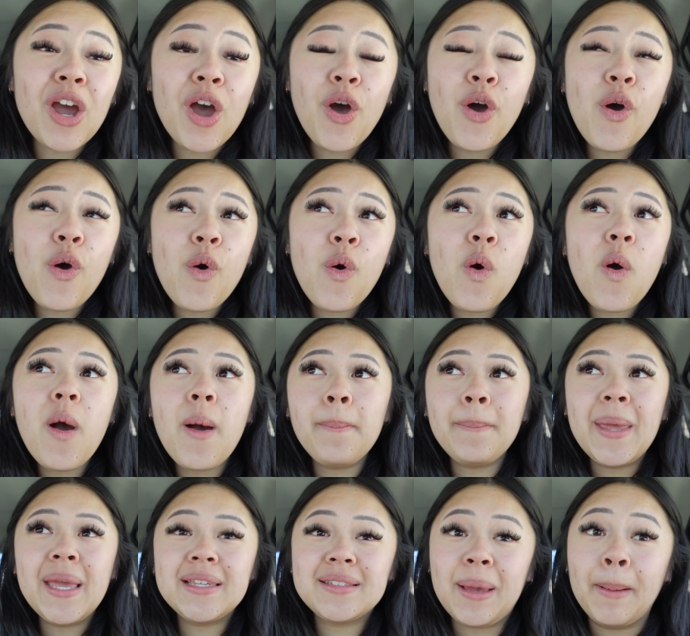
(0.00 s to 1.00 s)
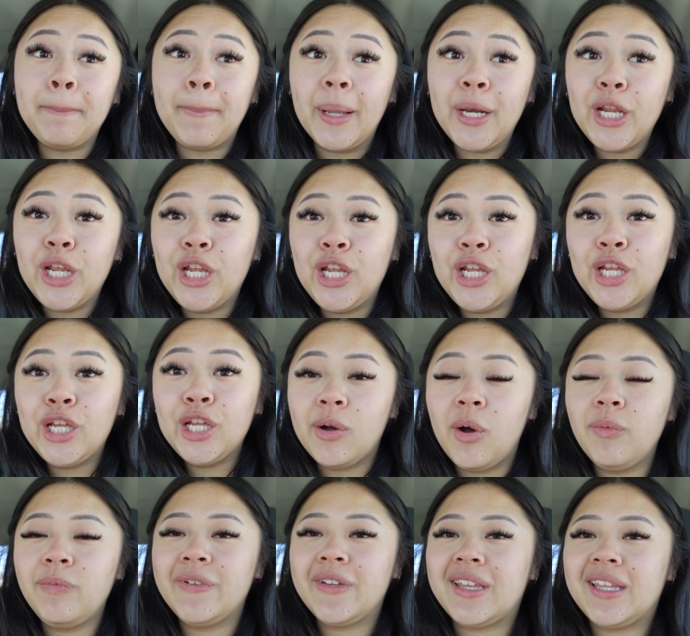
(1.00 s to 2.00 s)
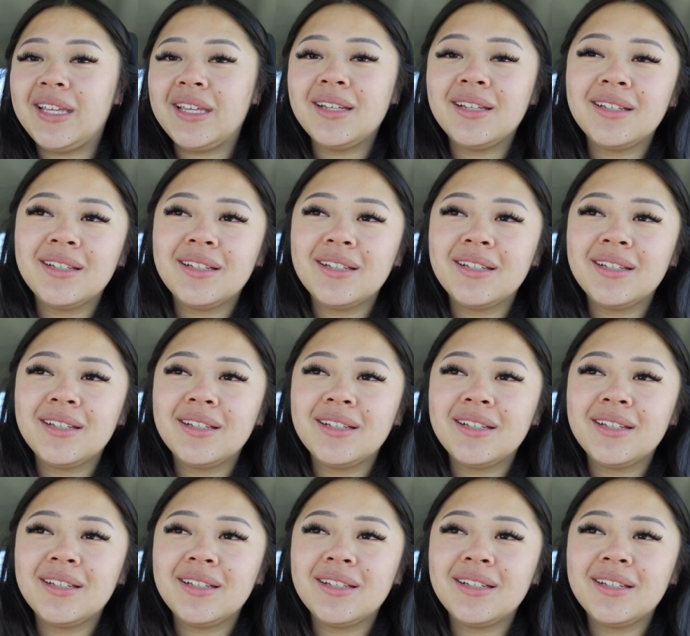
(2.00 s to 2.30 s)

go make some money, hopefully.